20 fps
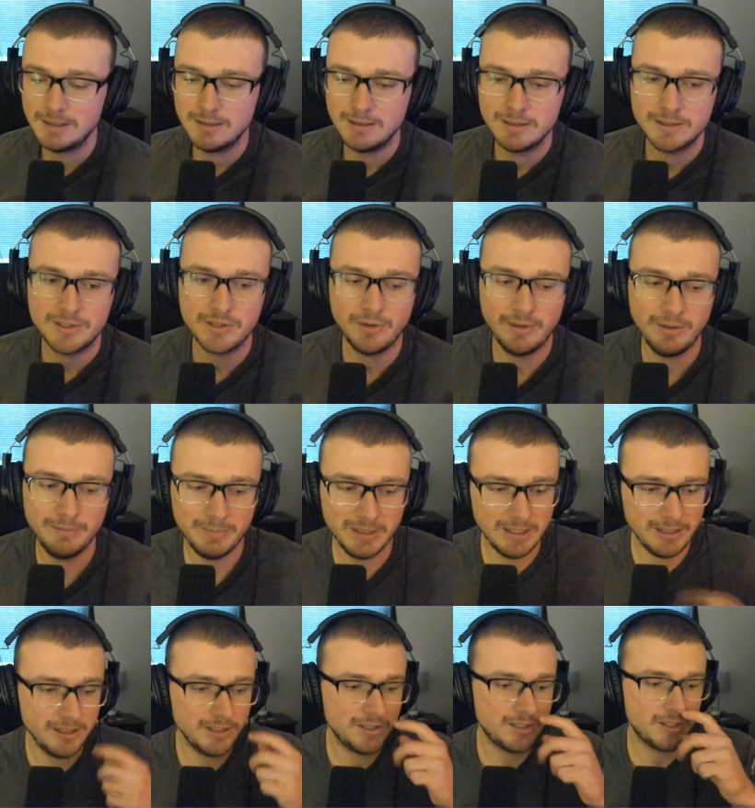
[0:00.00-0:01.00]
So I mean,
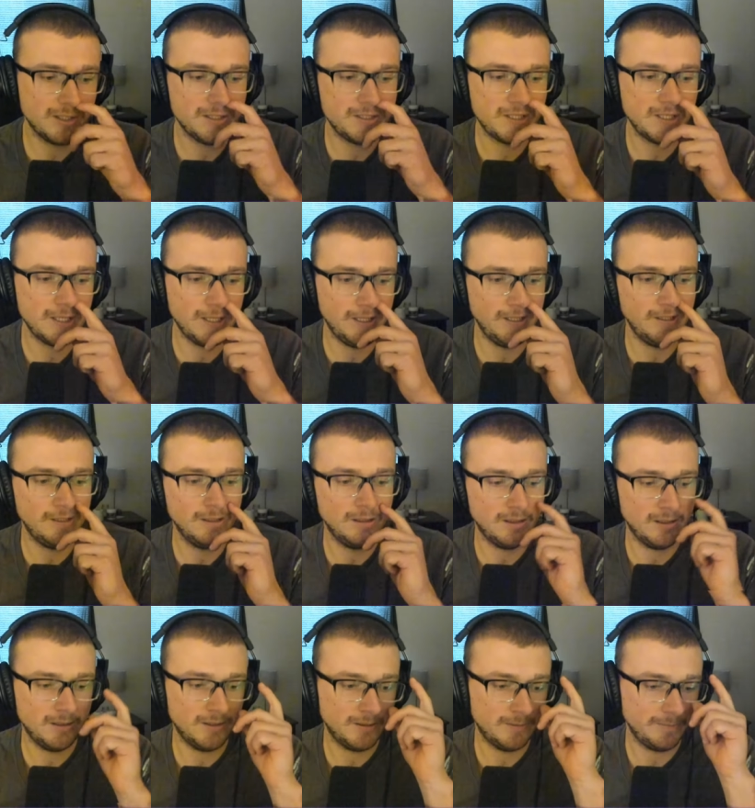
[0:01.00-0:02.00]
he's he's saying,
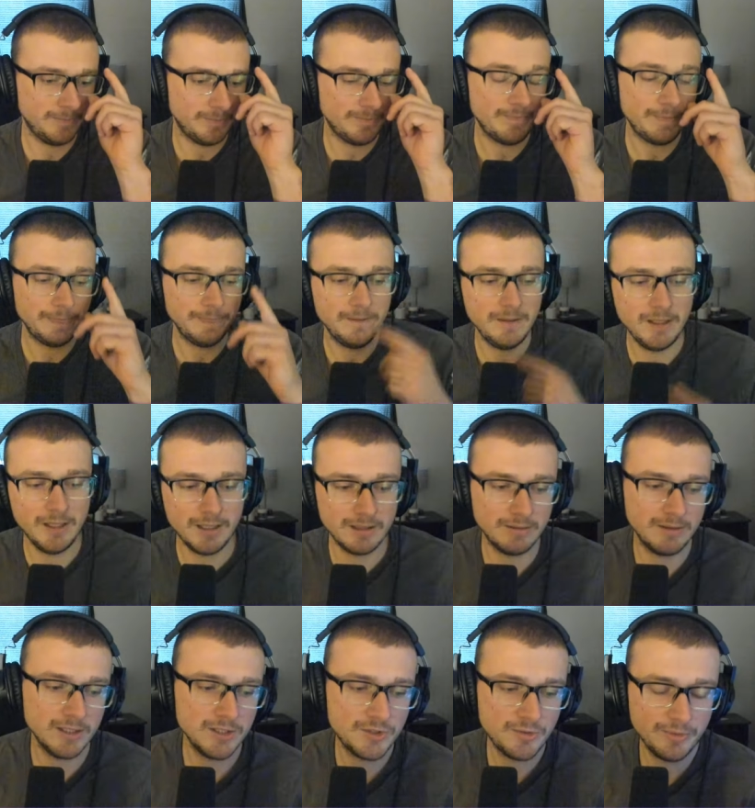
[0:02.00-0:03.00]
um, yeah,
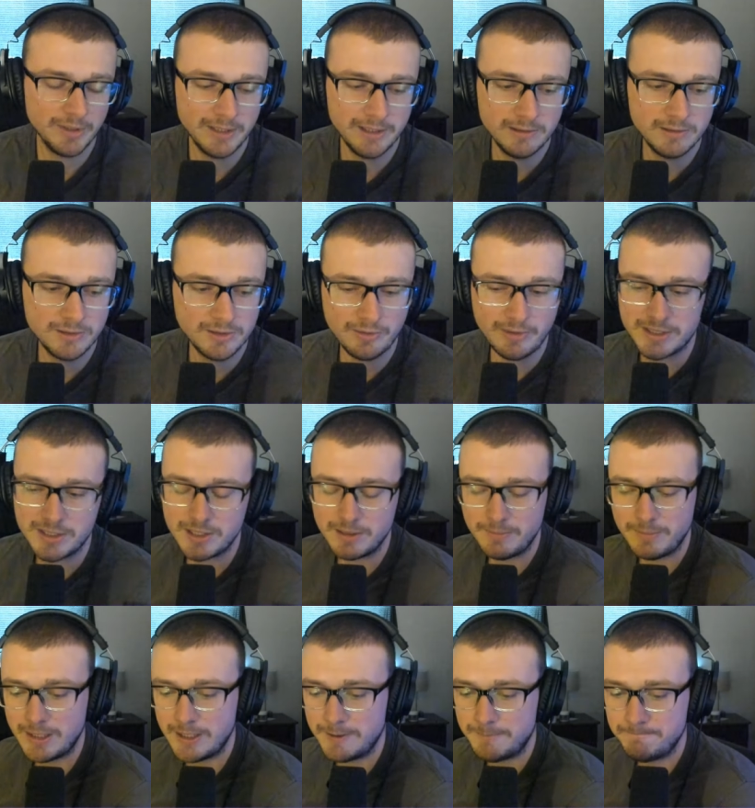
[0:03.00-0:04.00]
that's really interesting,
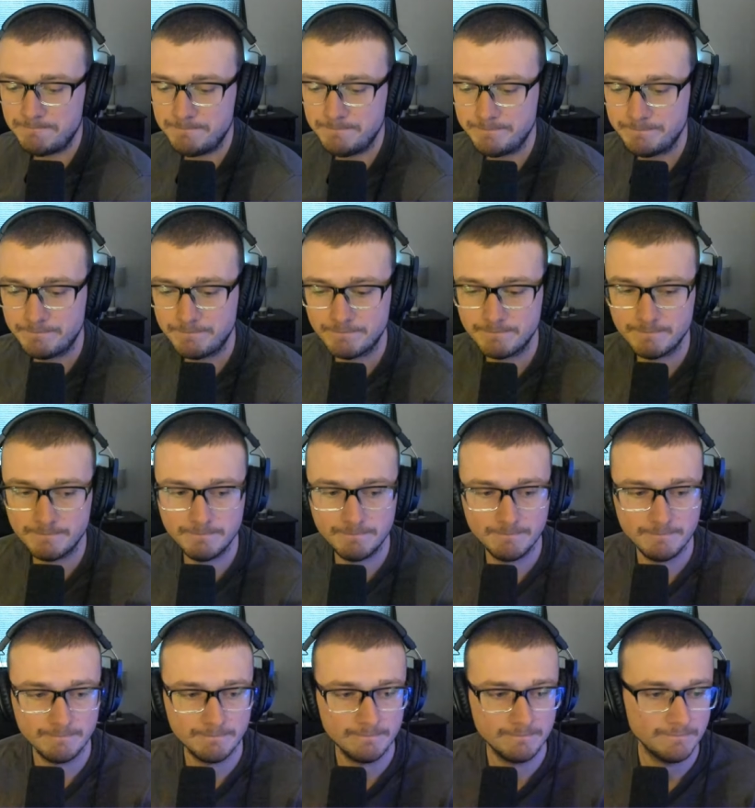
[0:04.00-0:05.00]
man.
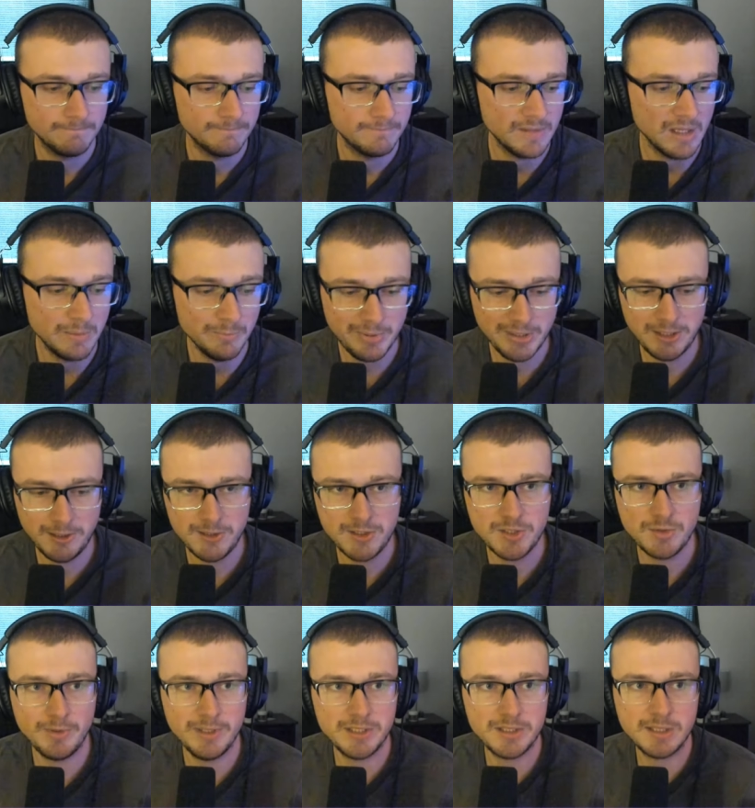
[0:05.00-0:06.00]

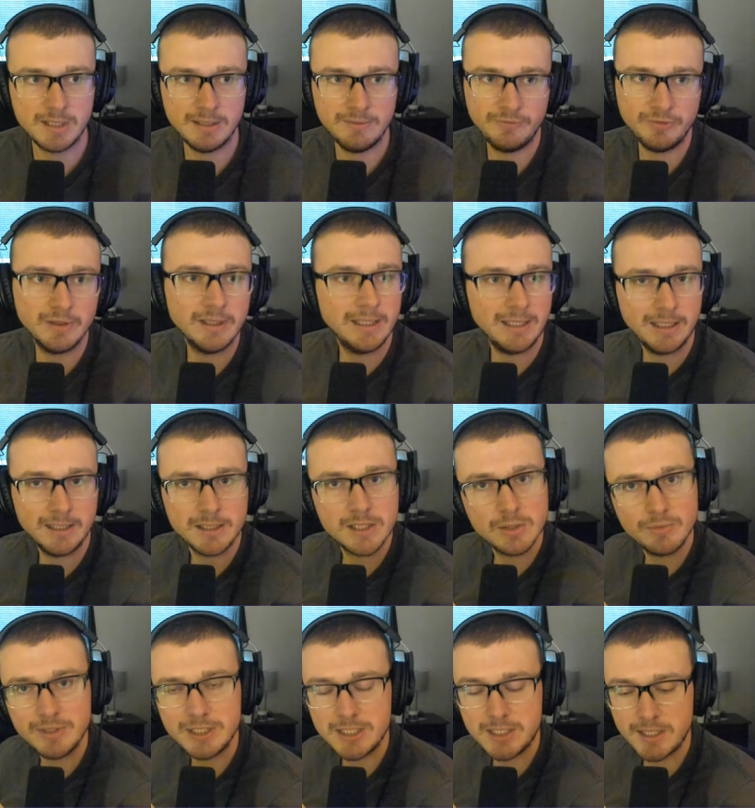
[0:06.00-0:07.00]
Bittersweet symphony.
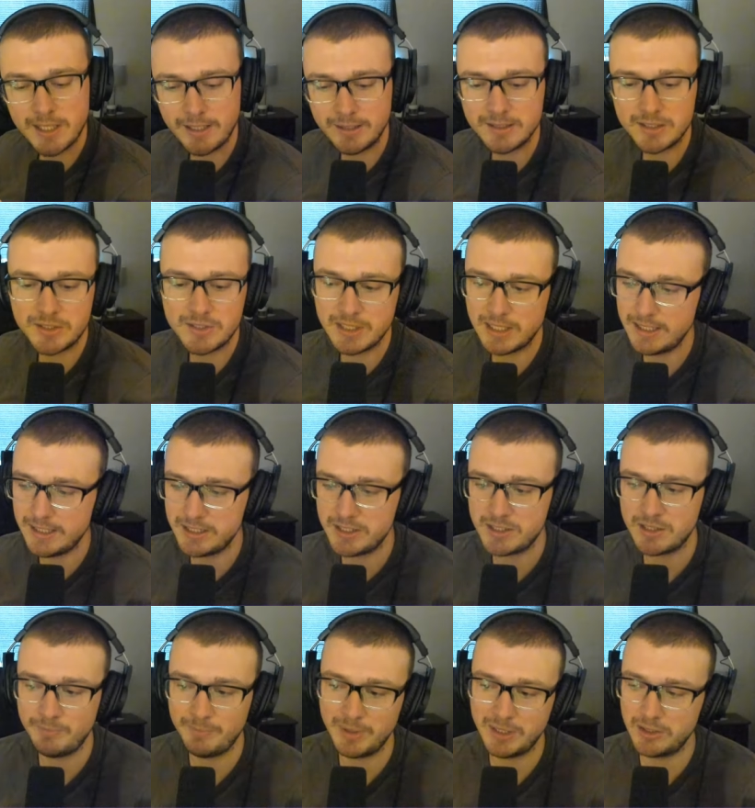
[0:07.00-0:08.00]
So he's saying the city is
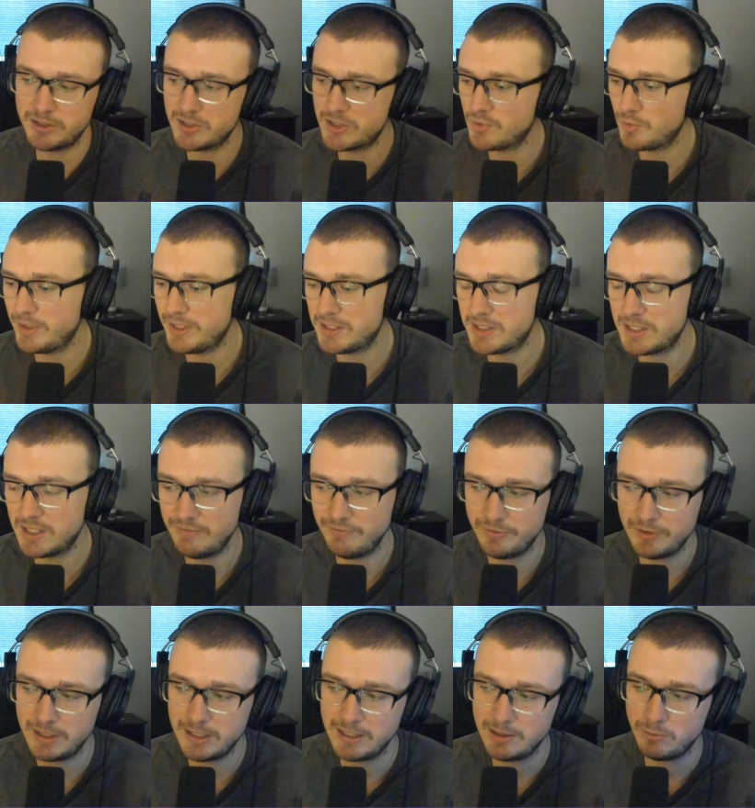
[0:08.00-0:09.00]
a bittersweet
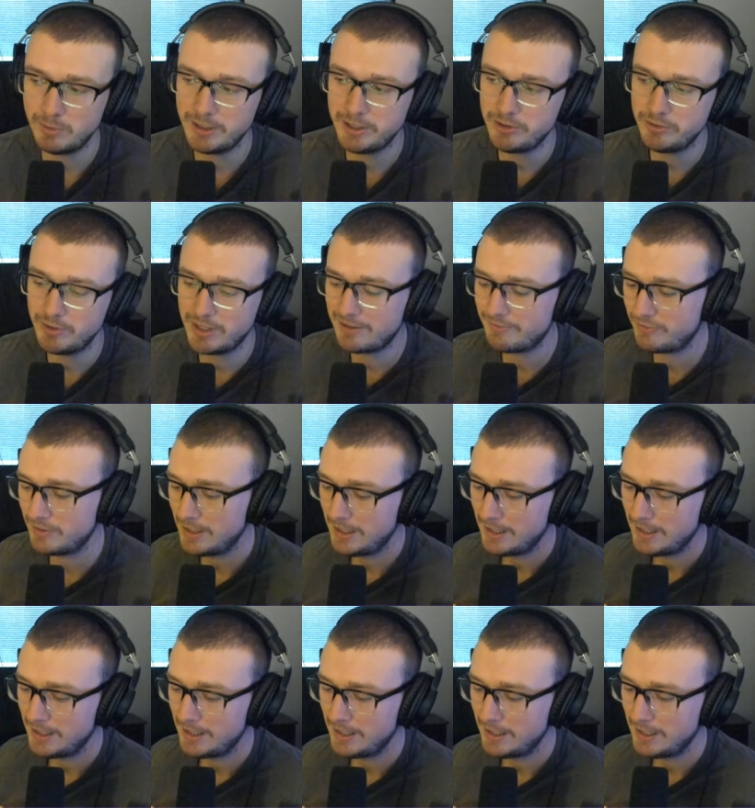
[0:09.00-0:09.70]
symphony where you have